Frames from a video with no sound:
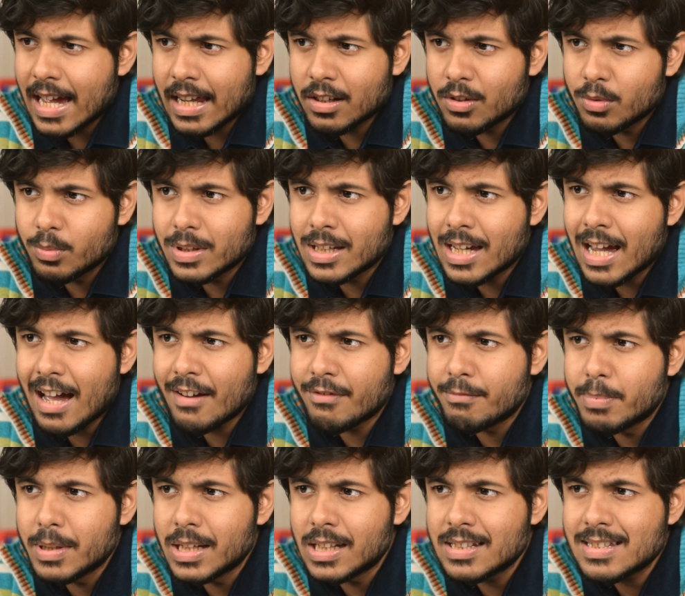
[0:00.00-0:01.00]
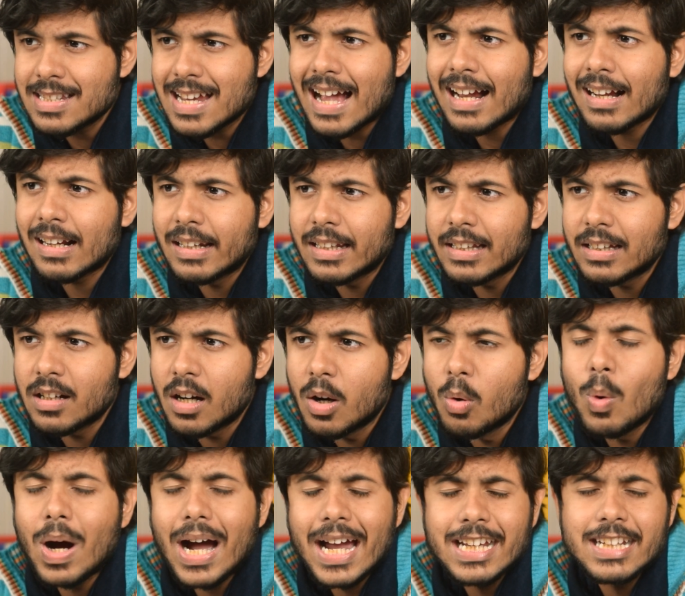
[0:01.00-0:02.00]
and we have been tackling
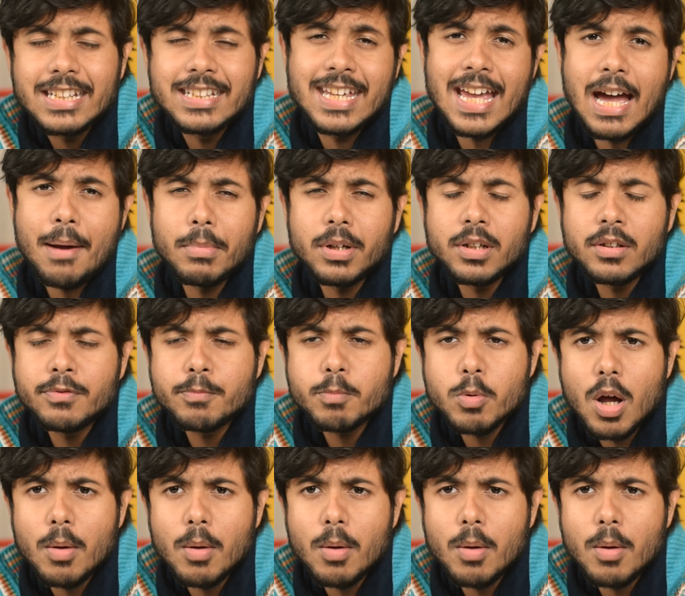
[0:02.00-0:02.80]
a wide gamut of